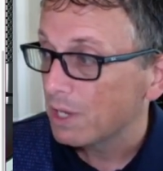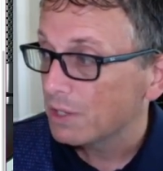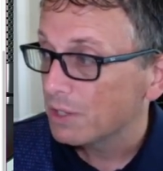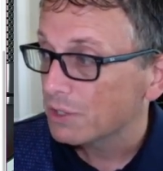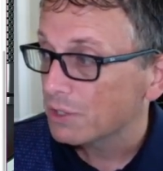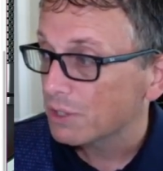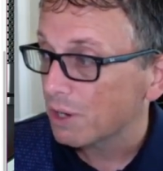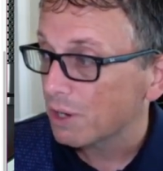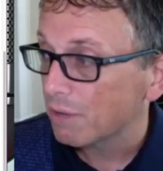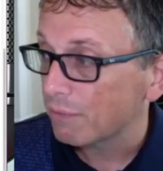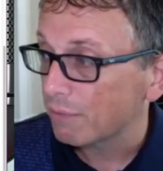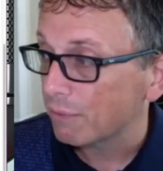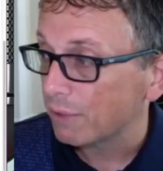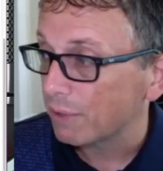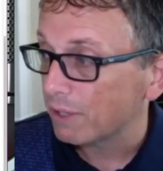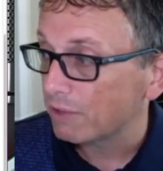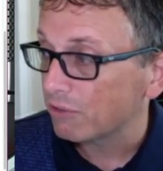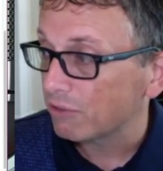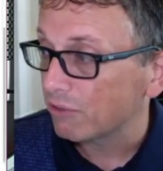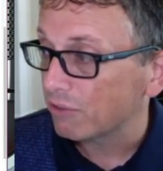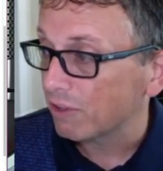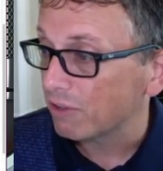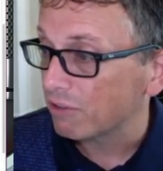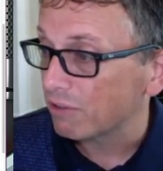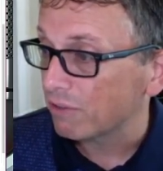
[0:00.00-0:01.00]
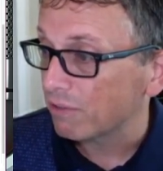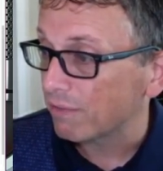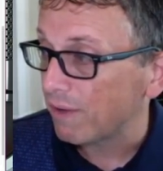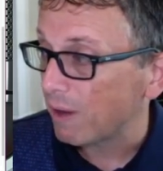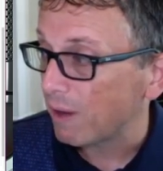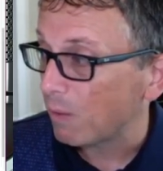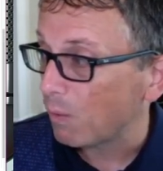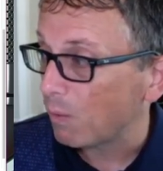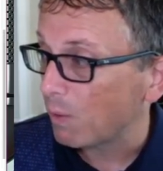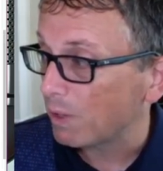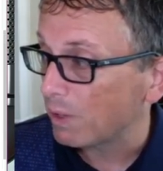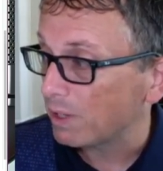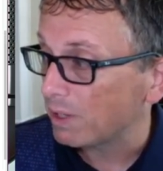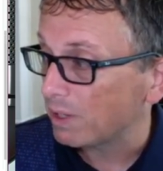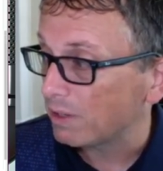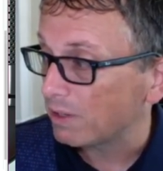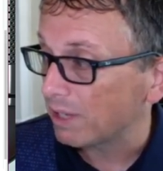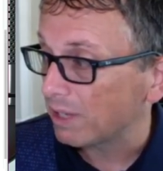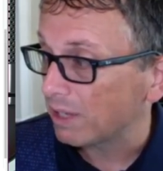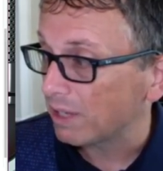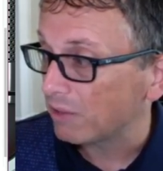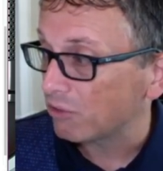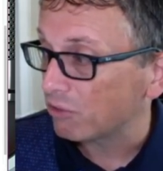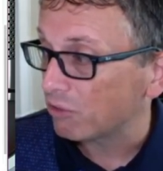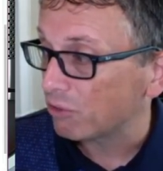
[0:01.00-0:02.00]
So for instance, if I wanted to
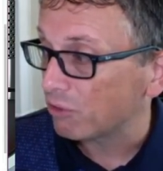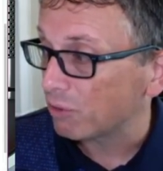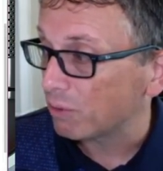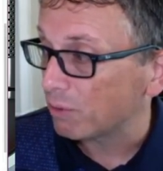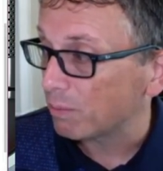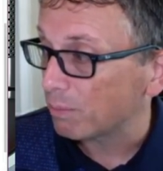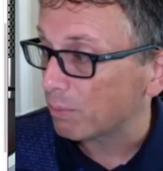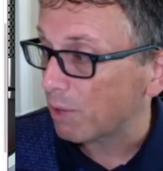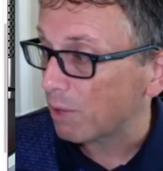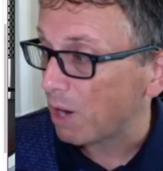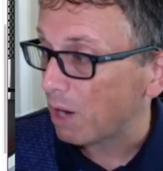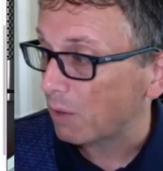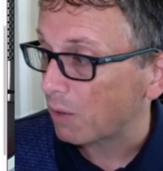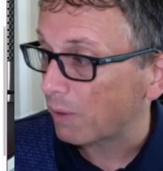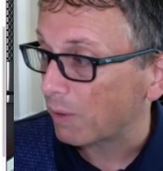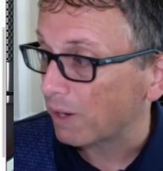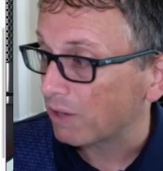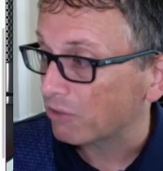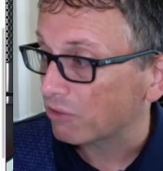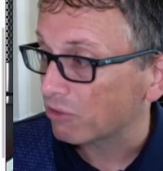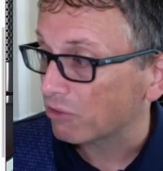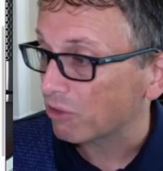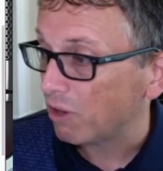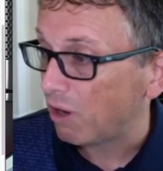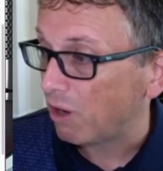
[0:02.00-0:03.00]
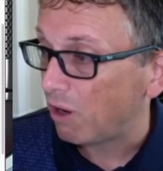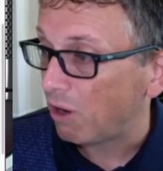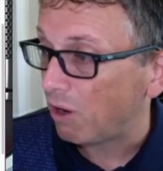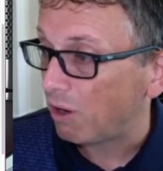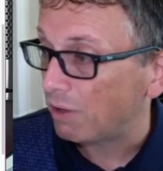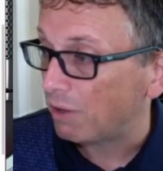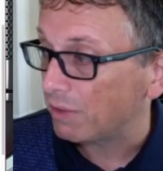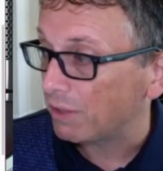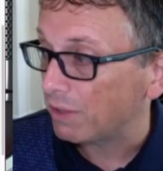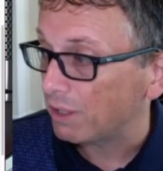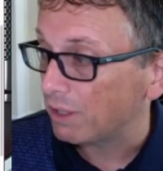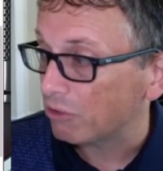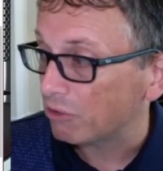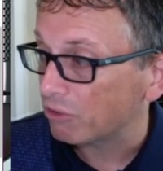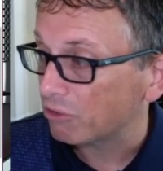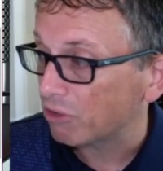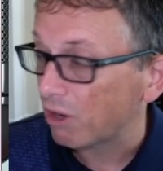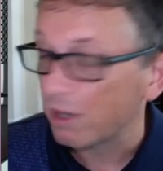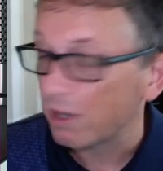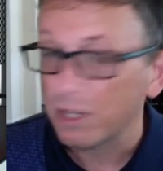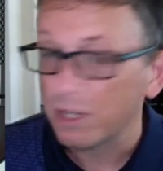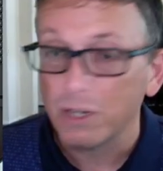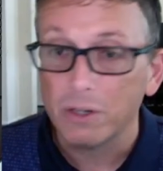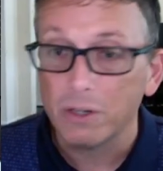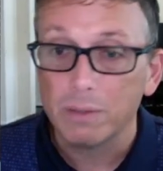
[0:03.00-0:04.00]
get student progress on the
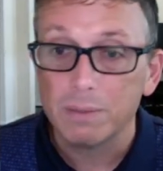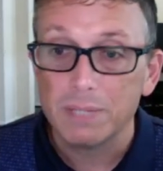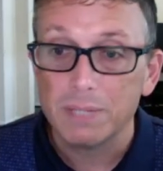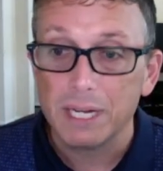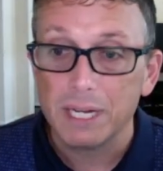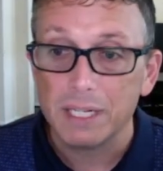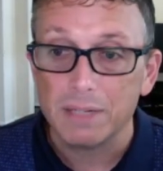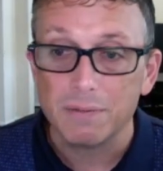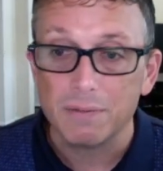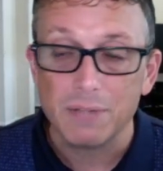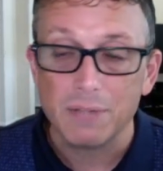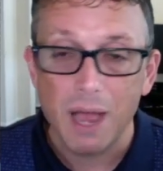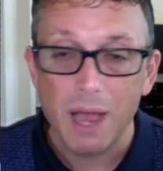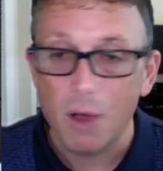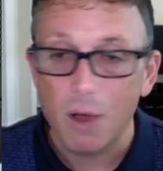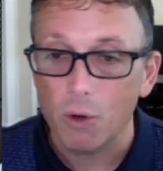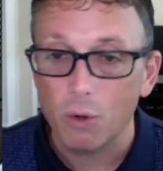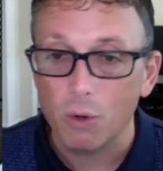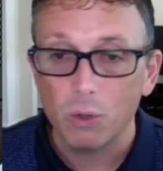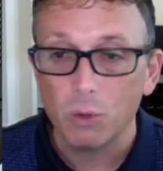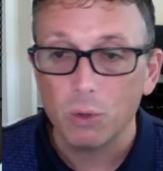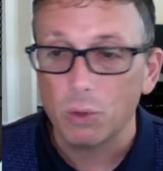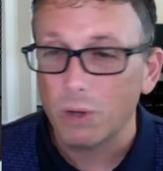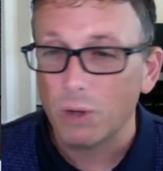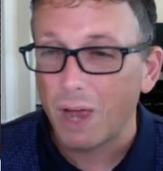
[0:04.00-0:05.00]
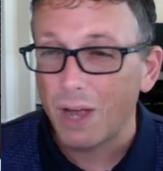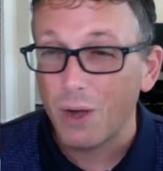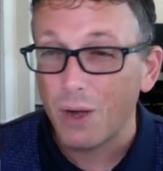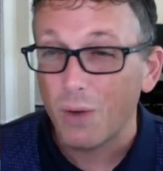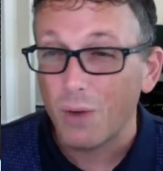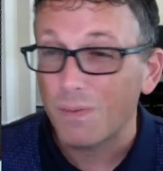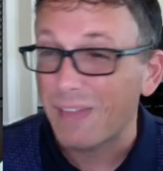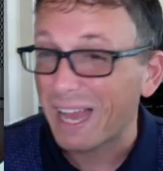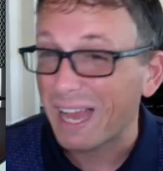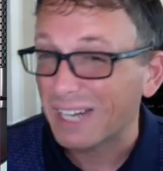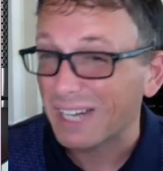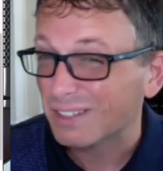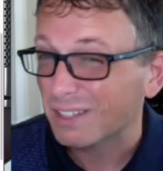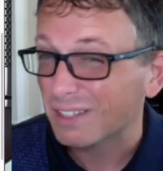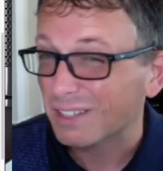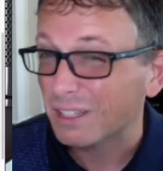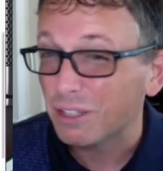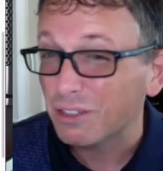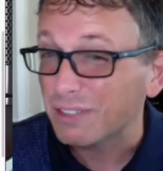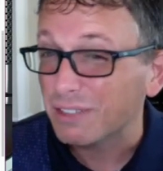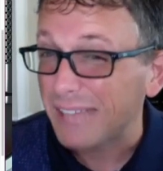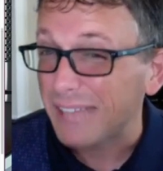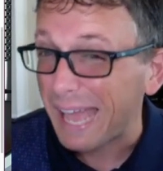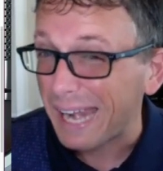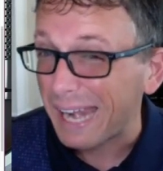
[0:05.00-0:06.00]
Start Here objectives, who do I know have actually
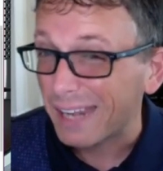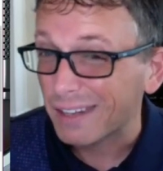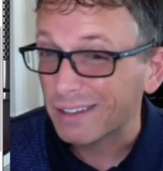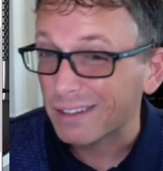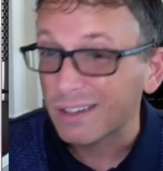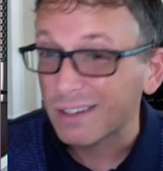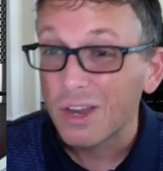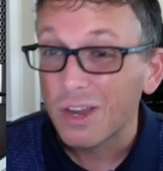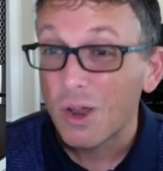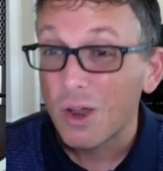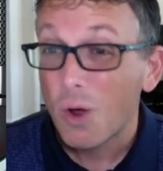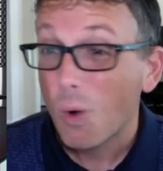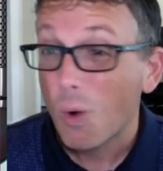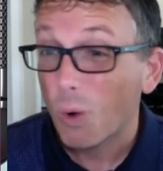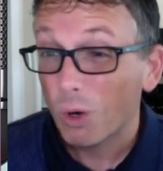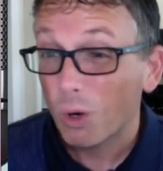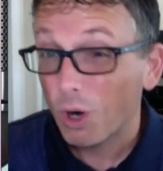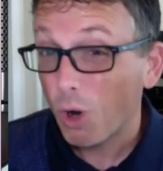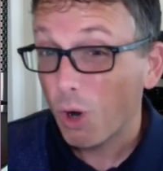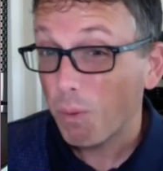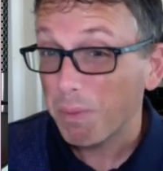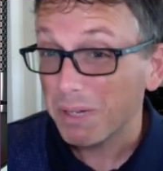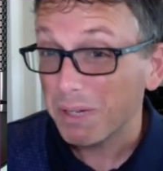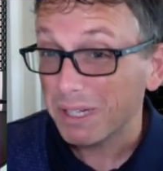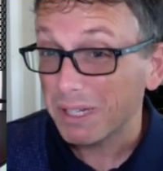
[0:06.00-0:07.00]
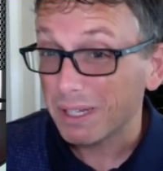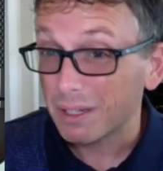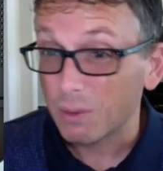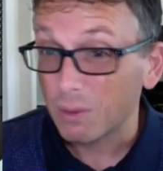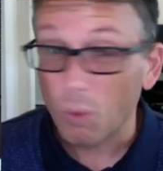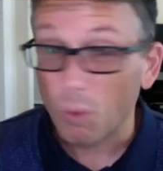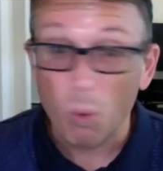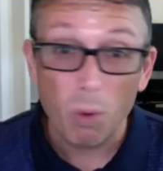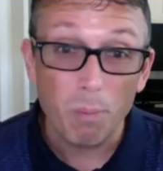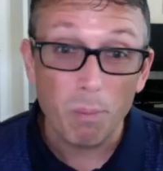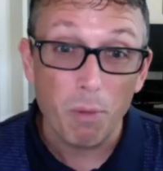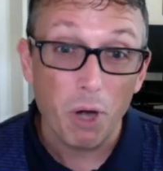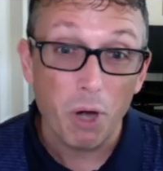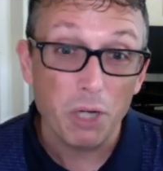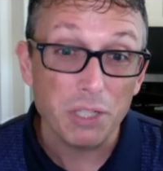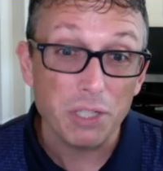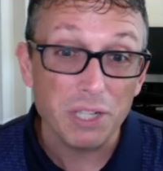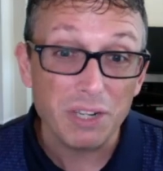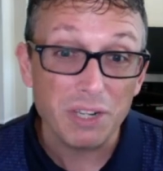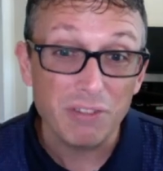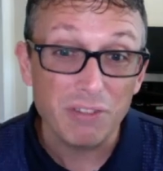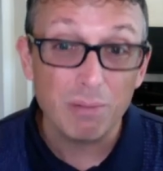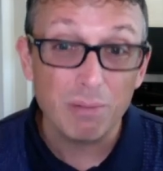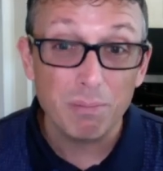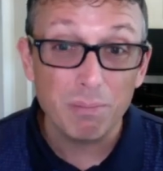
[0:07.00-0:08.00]
looked at it or opened it or marked it
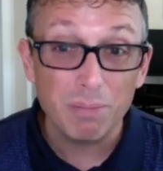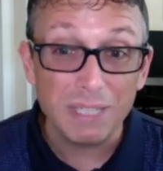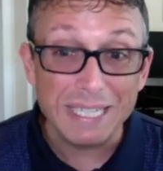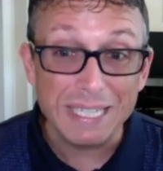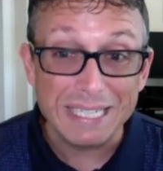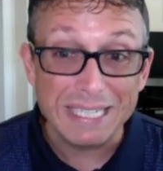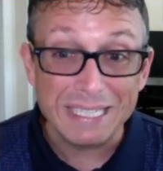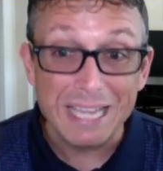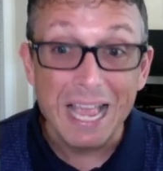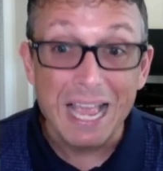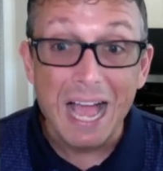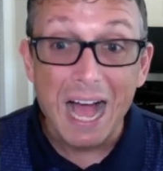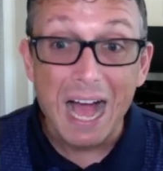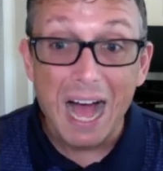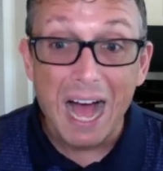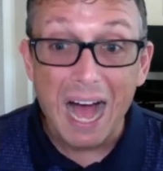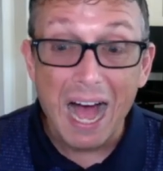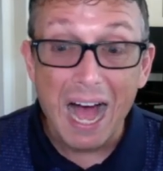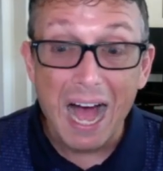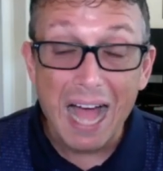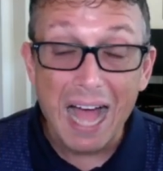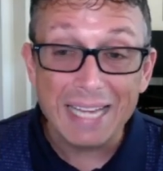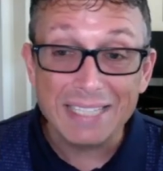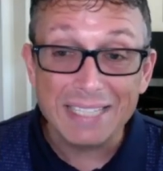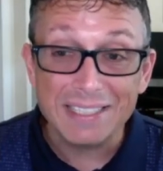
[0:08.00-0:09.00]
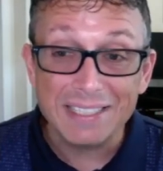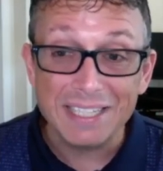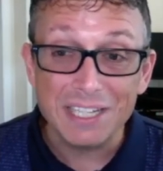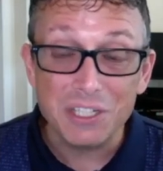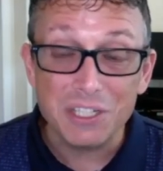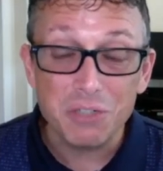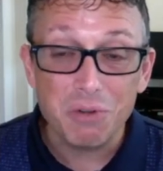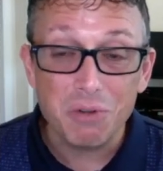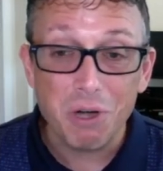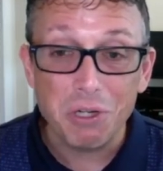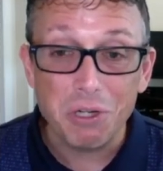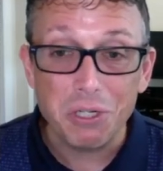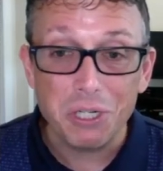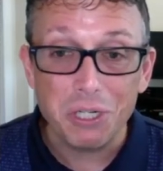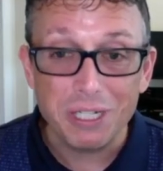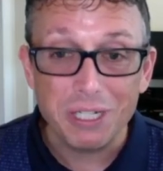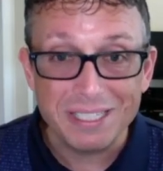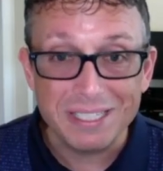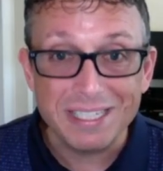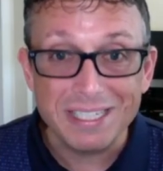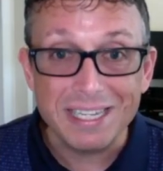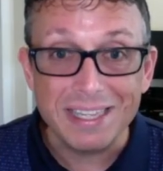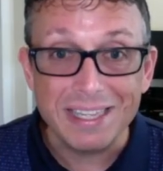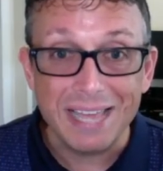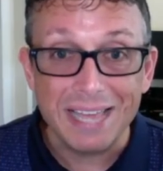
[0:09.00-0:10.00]
as complete? I, as the instructor, can
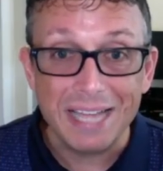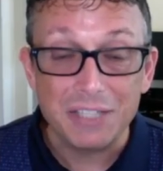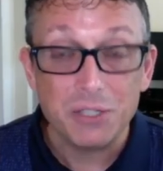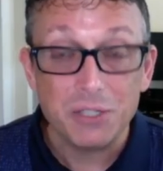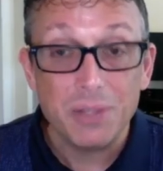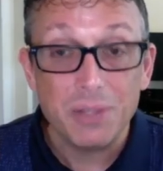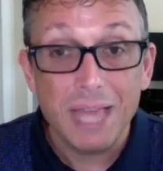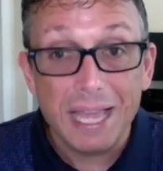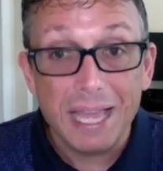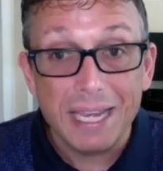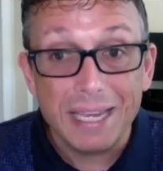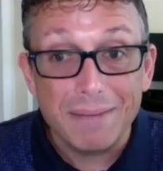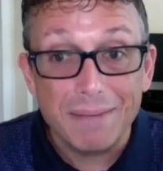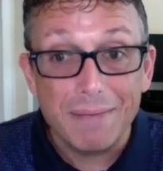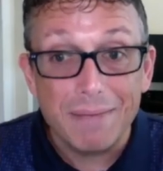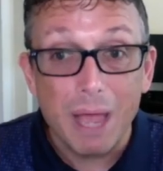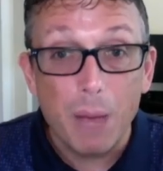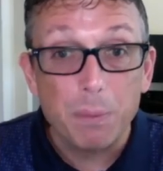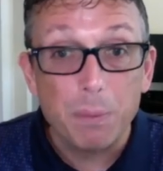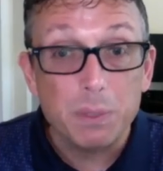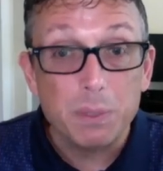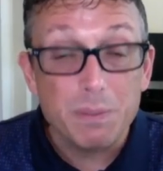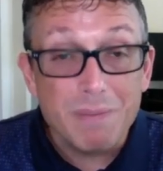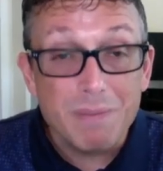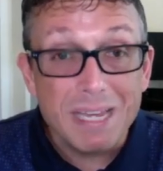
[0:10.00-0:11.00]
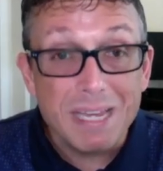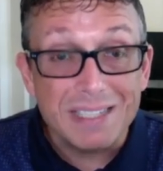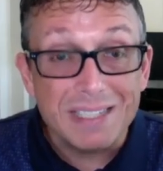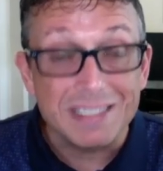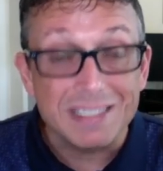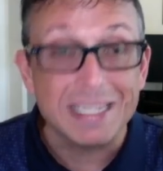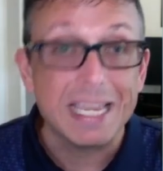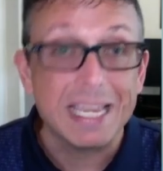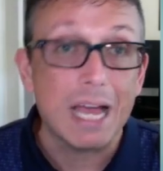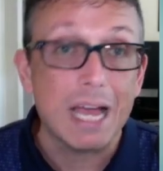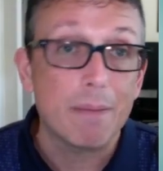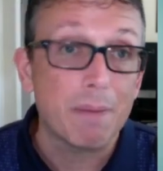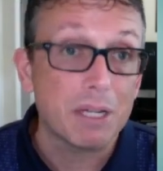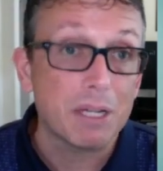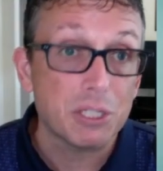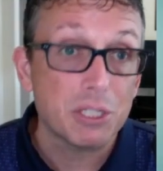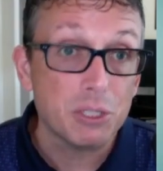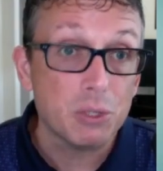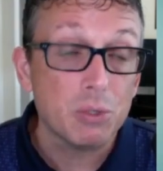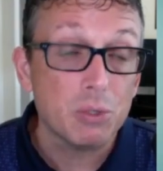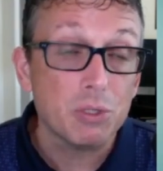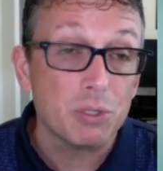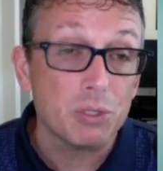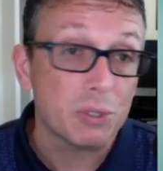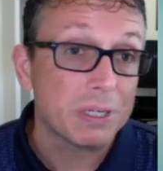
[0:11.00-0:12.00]
see that. So that helps me see how my
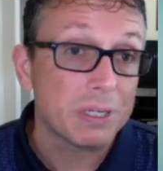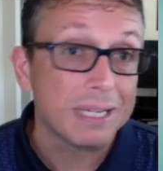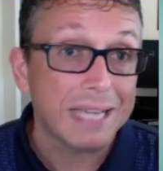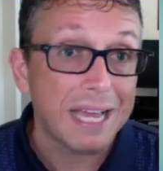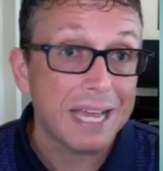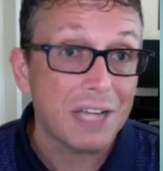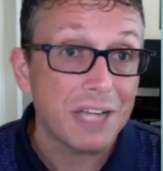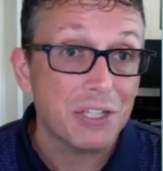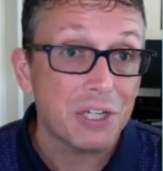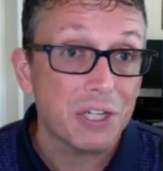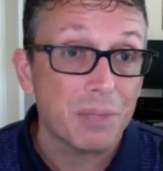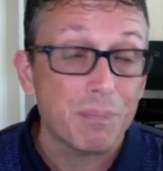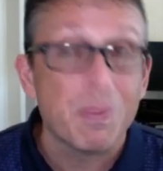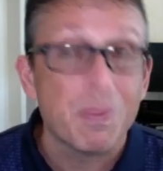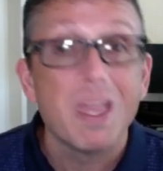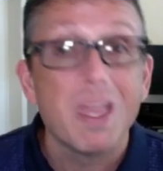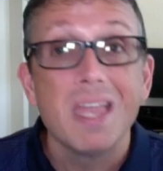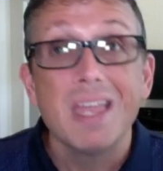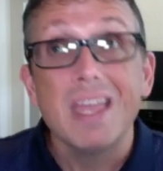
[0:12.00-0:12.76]
students are engaging.